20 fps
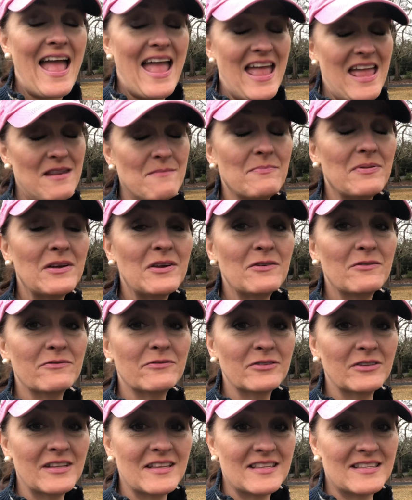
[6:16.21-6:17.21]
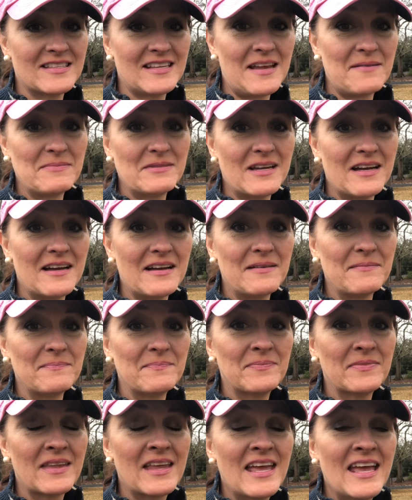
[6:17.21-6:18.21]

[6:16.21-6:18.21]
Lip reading: and beautiful at the same time.